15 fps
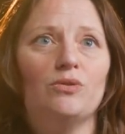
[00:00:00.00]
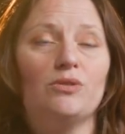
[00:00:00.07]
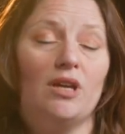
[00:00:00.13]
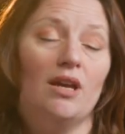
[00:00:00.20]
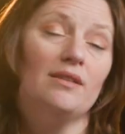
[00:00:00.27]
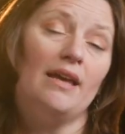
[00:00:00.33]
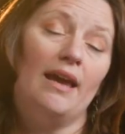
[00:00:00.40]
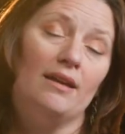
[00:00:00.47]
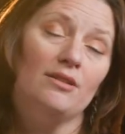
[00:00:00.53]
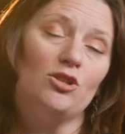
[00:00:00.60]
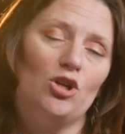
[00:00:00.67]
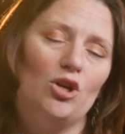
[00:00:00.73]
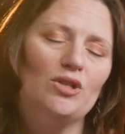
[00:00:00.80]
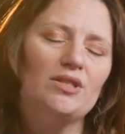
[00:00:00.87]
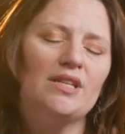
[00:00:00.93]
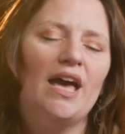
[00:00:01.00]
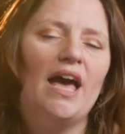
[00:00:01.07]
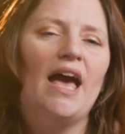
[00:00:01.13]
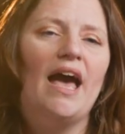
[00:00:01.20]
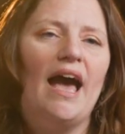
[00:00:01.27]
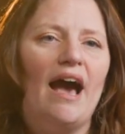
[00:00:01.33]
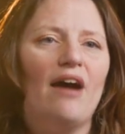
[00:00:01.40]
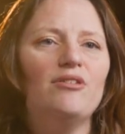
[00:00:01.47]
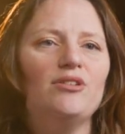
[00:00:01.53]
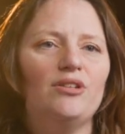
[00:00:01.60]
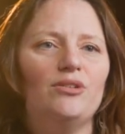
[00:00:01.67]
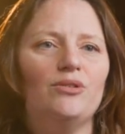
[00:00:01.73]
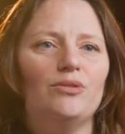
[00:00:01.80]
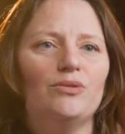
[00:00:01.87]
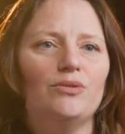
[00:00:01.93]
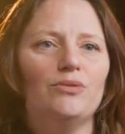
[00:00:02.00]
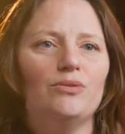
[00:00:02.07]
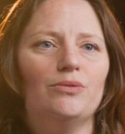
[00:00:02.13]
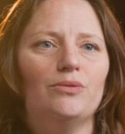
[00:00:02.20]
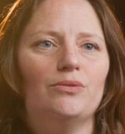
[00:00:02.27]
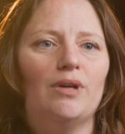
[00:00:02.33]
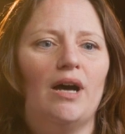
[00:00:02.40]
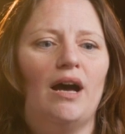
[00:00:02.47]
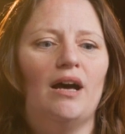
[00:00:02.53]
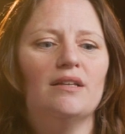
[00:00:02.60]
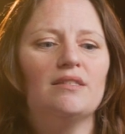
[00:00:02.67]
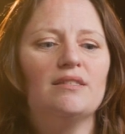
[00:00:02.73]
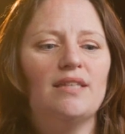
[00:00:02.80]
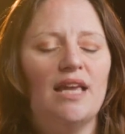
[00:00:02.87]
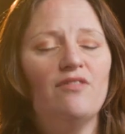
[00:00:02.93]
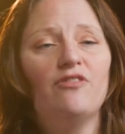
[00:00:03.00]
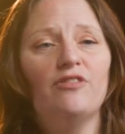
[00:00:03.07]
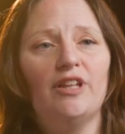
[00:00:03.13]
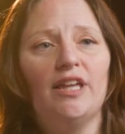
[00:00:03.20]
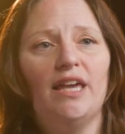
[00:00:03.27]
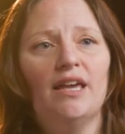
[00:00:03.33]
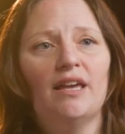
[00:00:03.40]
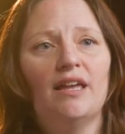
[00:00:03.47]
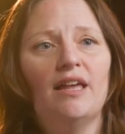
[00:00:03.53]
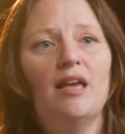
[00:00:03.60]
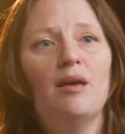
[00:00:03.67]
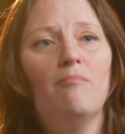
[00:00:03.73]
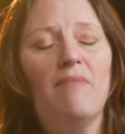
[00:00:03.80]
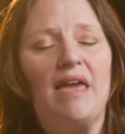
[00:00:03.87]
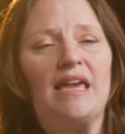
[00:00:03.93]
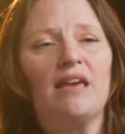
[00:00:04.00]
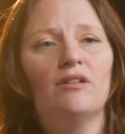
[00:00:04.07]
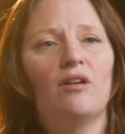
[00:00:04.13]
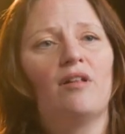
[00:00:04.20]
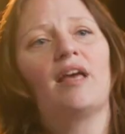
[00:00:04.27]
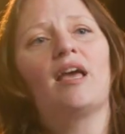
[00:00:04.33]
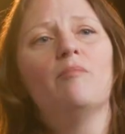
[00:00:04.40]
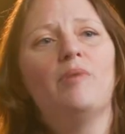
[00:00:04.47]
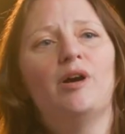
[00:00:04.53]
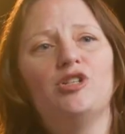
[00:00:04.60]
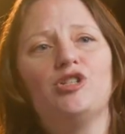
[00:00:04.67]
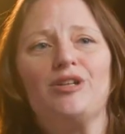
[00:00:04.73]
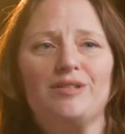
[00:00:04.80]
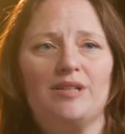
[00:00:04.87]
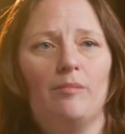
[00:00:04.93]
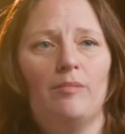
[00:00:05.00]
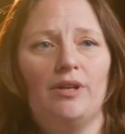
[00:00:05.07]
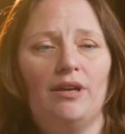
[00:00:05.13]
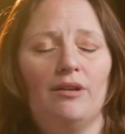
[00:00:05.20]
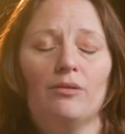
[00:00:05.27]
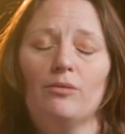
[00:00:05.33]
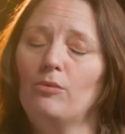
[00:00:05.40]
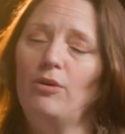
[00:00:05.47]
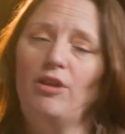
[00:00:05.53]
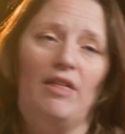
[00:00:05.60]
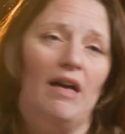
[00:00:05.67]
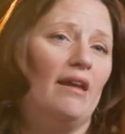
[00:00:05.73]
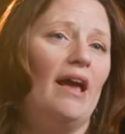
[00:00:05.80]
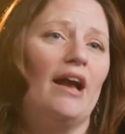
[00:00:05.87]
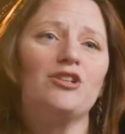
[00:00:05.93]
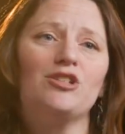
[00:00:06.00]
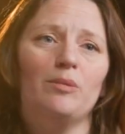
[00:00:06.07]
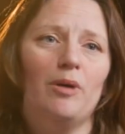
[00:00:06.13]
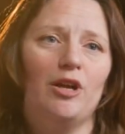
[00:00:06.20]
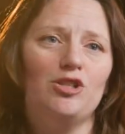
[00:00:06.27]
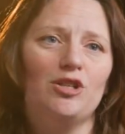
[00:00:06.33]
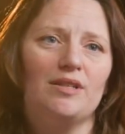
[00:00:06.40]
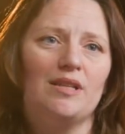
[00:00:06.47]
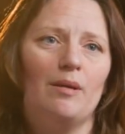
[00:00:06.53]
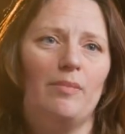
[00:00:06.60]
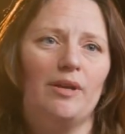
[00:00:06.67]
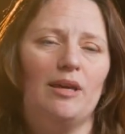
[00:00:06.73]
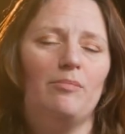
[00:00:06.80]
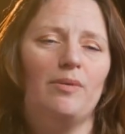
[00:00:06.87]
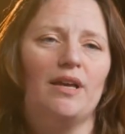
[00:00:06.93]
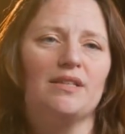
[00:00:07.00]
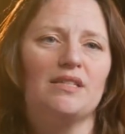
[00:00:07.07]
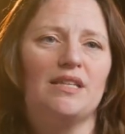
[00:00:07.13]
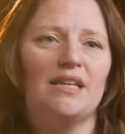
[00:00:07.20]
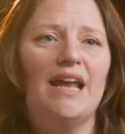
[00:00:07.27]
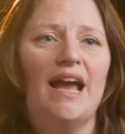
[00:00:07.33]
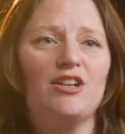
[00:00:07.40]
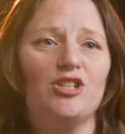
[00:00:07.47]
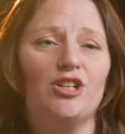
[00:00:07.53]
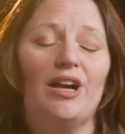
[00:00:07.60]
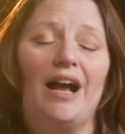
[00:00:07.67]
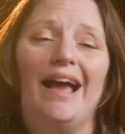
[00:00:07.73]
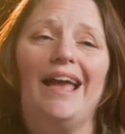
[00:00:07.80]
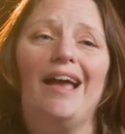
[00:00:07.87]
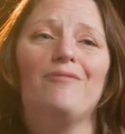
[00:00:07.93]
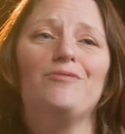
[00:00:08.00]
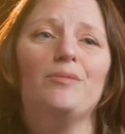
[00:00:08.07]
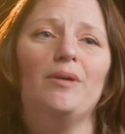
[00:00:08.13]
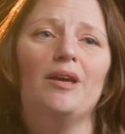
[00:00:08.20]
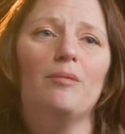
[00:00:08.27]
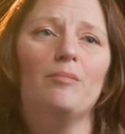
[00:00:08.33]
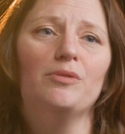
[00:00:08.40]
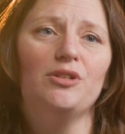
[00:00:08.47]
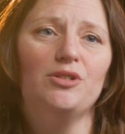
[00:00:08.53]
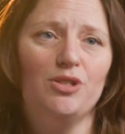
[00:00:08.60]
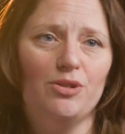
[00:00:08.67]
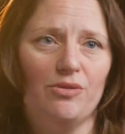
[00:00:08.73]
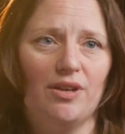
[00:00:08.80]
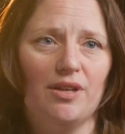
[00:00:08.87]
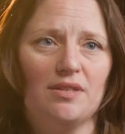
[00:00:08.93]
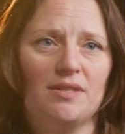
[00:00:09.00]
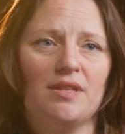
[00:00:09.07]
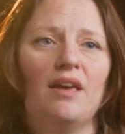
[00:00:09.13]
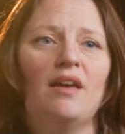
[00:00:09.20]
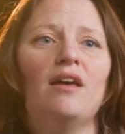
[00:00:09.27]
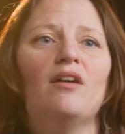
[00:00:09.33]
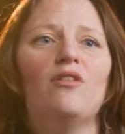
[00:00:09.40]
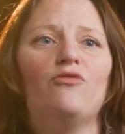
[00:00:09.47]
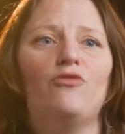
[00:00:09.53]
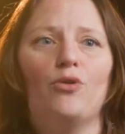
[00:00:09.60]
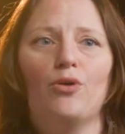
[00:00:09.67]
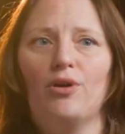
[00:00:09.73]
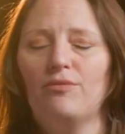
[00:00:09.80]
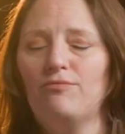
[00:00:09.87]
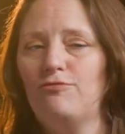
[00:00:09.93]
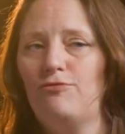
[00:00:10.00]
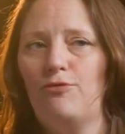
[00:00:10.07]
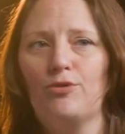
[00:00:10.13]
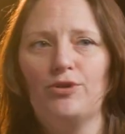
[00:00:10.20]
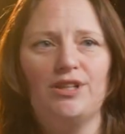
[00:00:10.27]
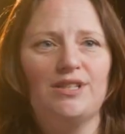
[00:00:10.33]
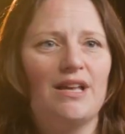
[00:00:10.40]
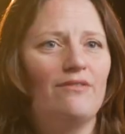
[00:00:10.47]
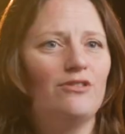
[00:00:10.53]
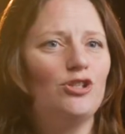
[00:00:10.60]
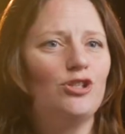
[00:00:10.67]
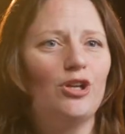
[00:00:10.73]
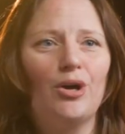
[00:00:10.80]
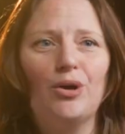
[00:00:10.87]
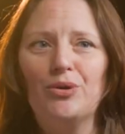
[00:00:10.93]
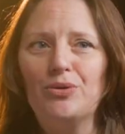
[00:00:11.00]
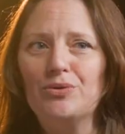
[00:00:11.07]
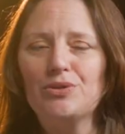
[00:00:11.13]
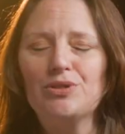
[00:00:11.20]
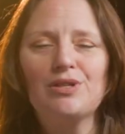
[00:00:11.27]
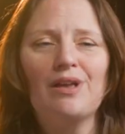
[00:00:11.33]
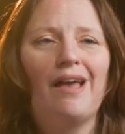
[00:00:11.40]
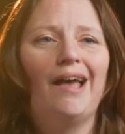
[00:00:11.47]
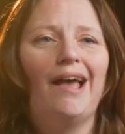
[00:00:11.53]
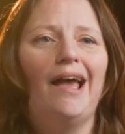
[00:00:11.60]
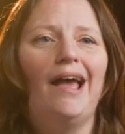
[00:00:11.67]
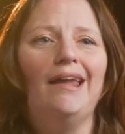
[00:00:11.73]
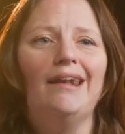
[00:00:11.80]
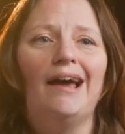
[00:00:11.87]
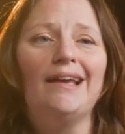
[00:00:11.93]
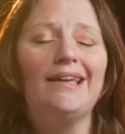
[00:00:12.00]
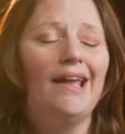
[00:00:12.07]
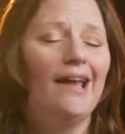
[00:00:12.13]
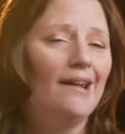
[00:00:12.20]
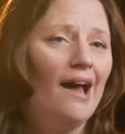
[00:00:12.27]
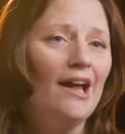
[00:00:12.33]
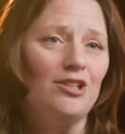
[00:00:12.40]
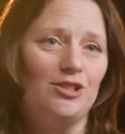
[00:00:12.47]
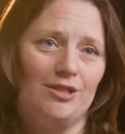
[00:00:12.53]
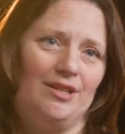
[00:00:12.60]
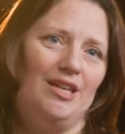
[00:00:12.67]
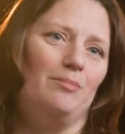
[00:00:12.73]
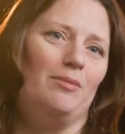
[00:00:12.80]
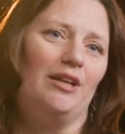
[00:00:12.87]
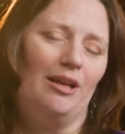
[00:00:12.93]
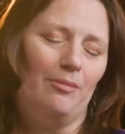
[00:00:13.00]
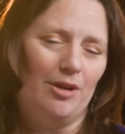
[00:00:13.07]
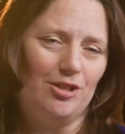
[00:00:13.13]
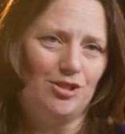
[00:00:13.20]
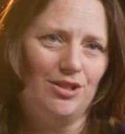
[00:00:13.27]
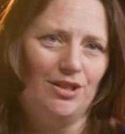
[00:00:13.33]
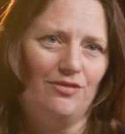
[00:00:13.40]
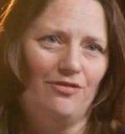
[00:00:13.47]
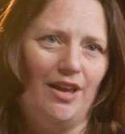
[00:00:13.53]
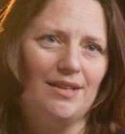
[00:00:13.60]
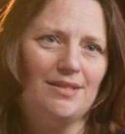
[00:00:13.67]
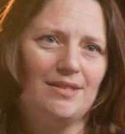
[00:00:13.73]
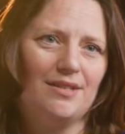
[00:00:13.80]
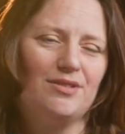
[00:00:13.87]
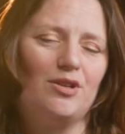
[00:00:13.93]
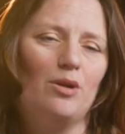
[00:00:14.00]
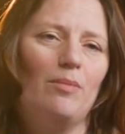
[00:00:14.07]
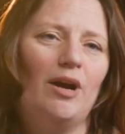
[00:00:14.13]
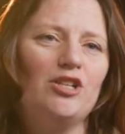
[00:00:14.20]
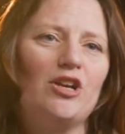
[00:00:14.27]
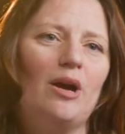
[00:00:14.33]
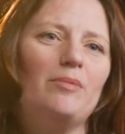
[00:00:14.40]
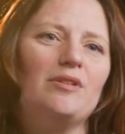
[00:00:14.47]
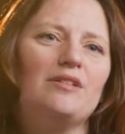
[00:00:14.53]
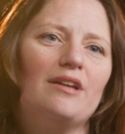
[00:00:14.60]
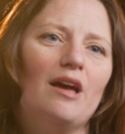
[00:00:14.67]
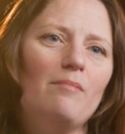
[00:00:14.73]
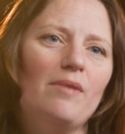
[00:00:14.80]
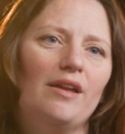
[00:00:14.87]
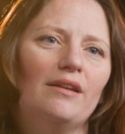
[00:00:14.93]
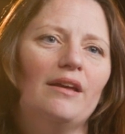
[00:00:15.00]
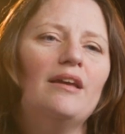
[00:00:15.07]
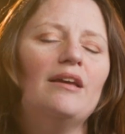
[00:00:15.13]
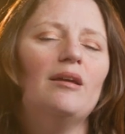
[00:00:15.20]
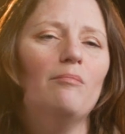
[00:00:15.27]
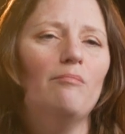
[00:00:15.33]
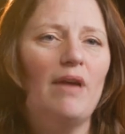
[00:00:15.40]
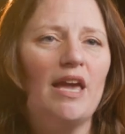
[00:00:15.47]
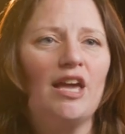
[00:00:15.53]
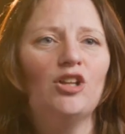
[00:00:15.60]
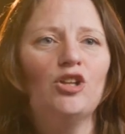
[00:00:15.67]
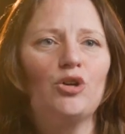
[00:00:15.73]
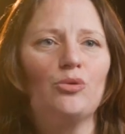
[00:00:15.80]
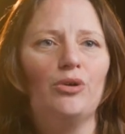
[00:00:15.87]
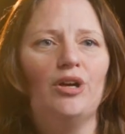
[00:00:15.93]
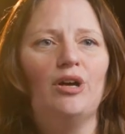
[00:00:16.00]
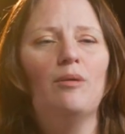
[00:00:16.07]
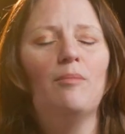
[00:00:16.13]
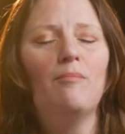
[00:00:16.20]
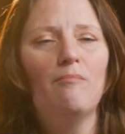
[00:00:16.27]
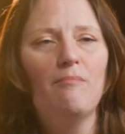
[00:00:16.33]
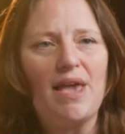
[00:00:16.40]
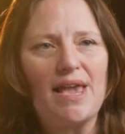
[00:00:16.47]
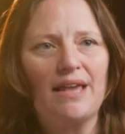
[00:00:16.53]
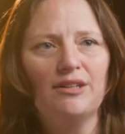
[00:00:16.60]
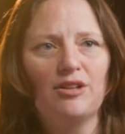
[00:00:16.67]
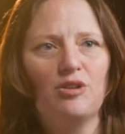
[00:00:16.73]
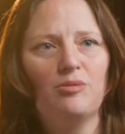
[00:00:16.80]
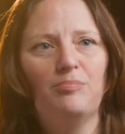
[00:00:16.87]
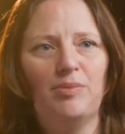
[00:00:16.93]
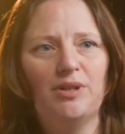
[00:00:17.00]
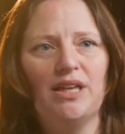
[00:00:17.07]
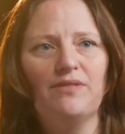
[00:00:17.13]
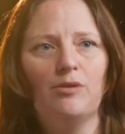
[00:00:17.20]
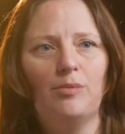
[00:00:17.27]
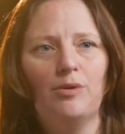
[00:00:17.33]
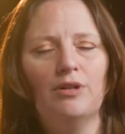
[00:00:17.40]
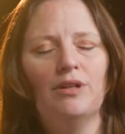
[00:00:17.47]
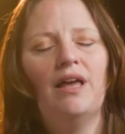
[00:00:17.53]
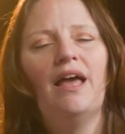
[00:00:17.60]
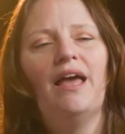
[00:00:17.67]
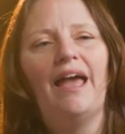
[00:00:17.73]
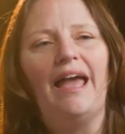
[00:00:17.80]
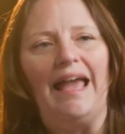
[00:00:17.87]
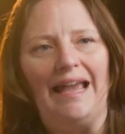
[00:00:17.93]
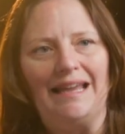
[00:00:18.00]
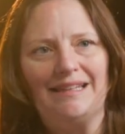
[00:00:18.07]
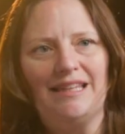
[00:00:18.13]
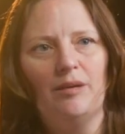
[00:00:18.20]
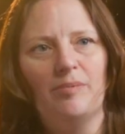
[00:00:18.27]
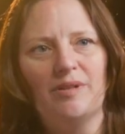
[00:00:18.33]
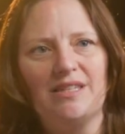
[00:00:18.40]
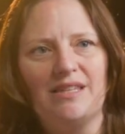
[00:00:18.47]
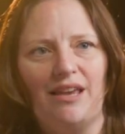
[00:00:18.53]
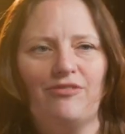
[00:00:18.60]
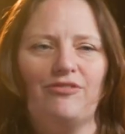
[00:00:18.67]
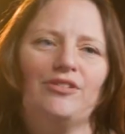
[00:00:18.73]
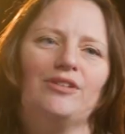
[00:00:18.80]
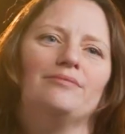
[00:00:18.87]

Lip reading: kids and adults, how do you safely make it look like I'm punching somebody without actually punching somebody. Because as an actor, I have to be able to do this for 47 shows, and I cannot just keep getting punched in the face. So my job is to come in, make it look real, make it look believable, and keep it safe.